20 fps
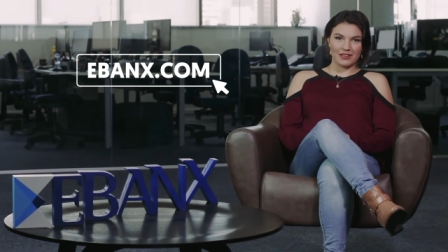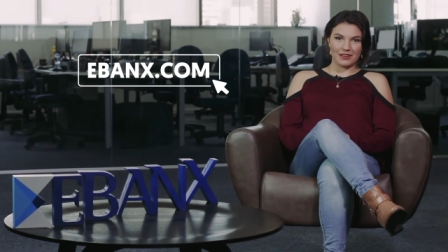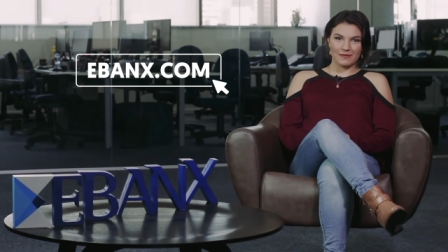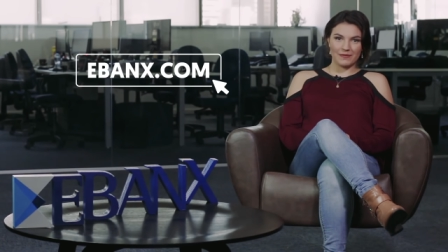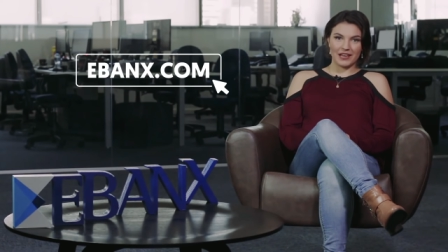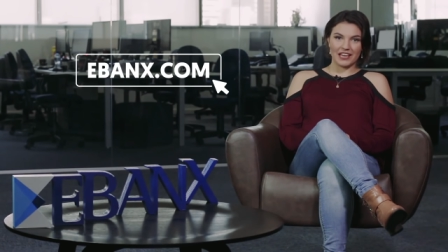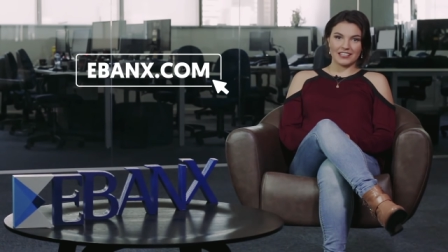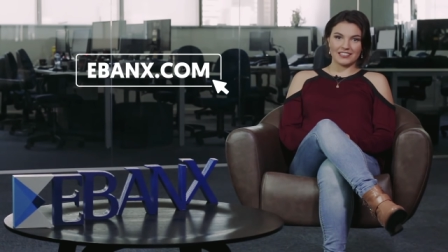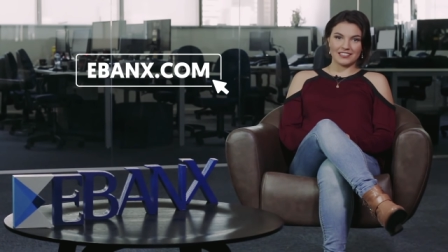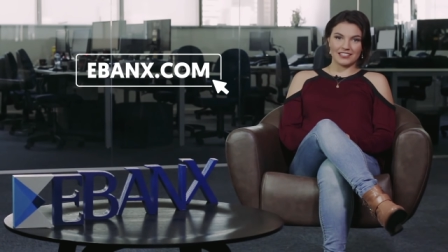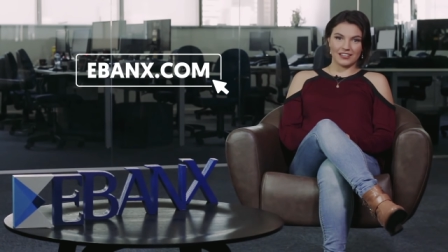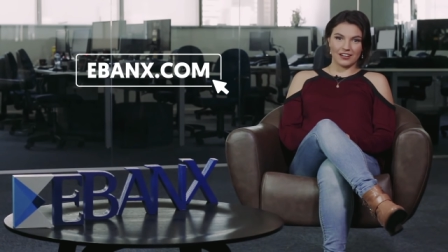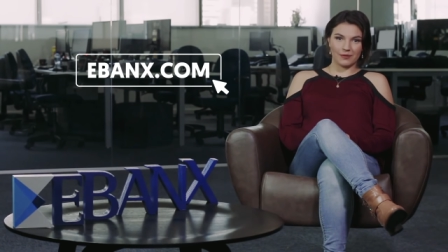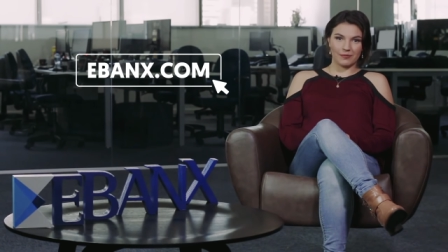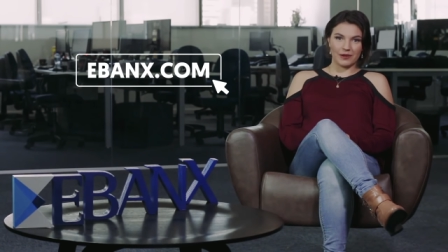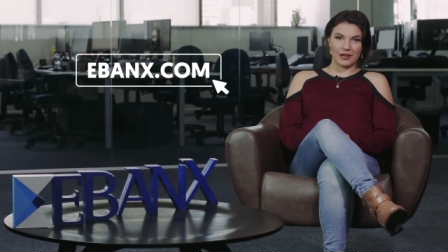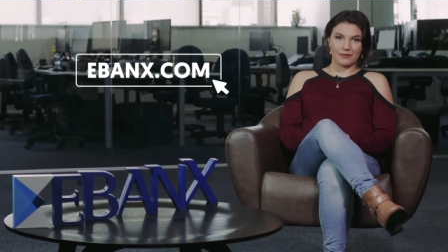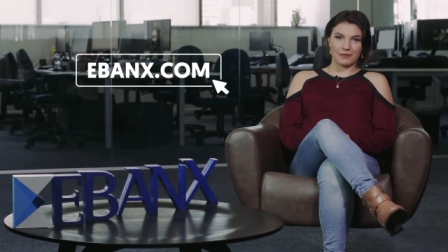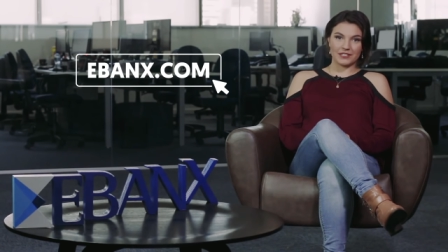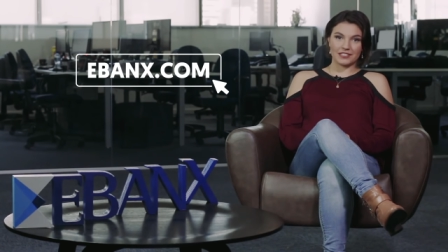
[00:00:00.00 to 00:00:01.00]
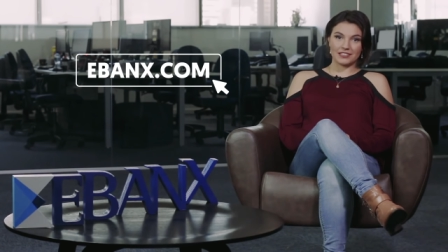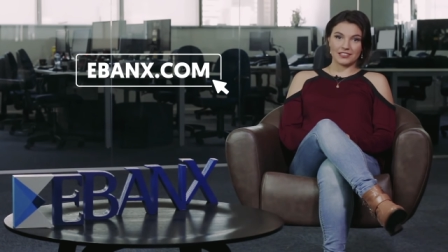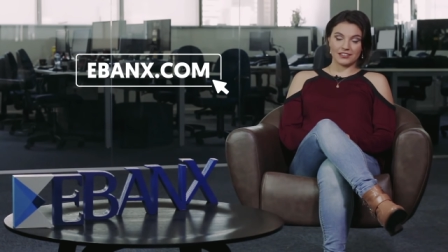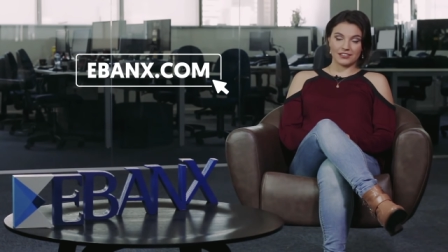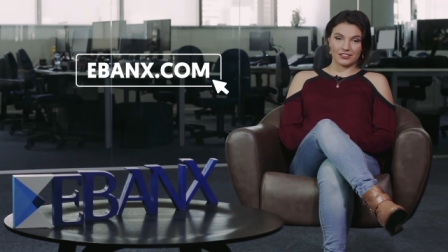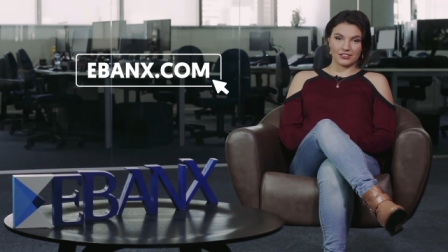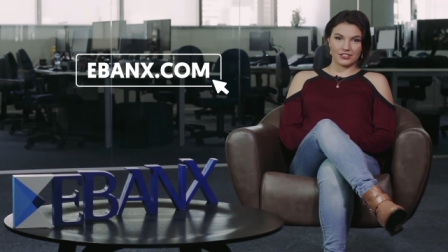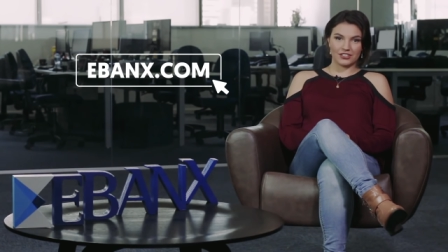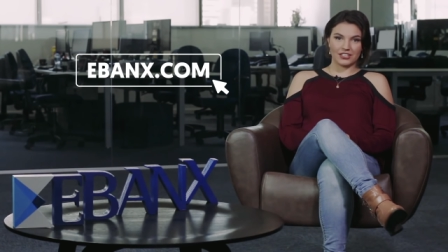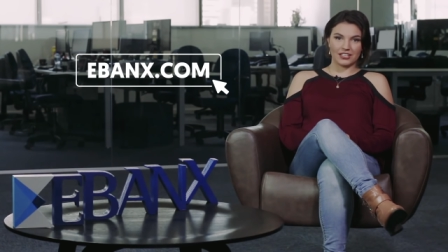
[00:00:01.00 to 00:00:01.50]
EBANX and our payment
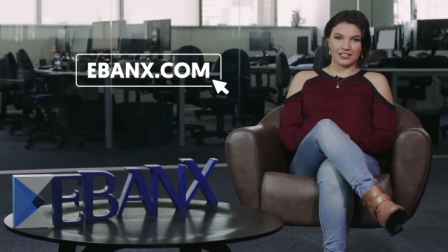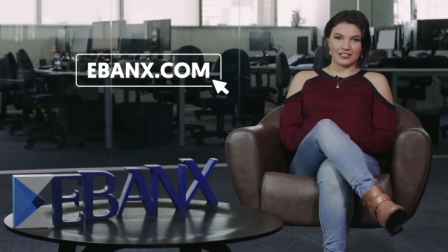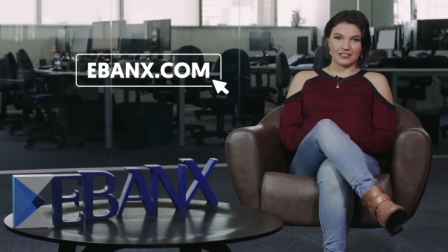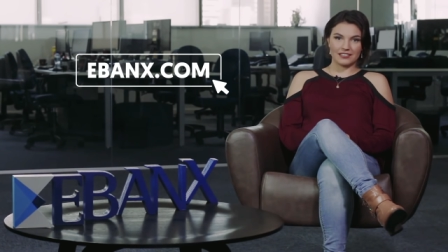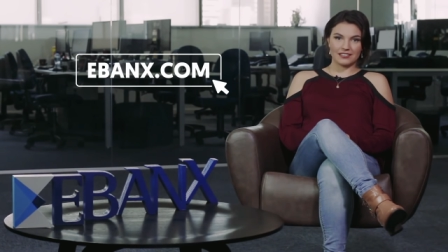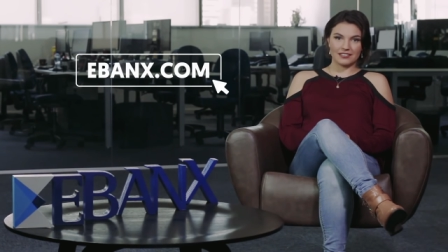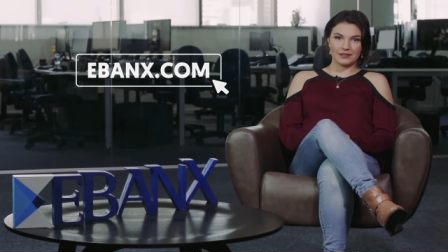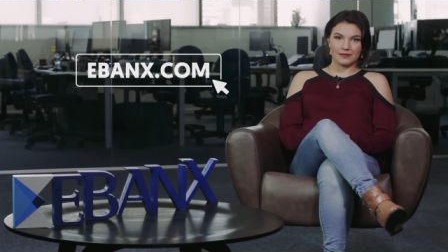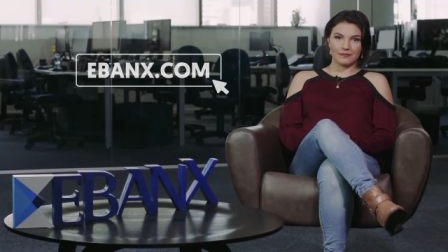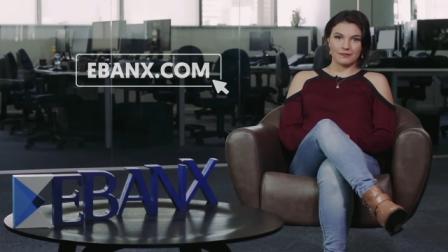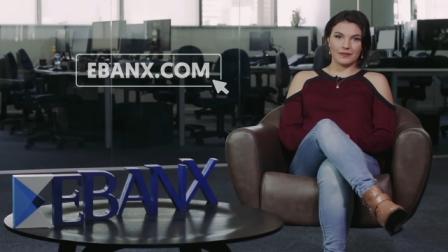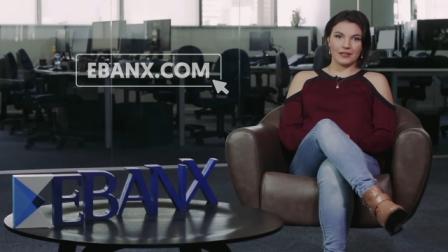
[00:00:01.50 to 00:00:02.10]
solutions.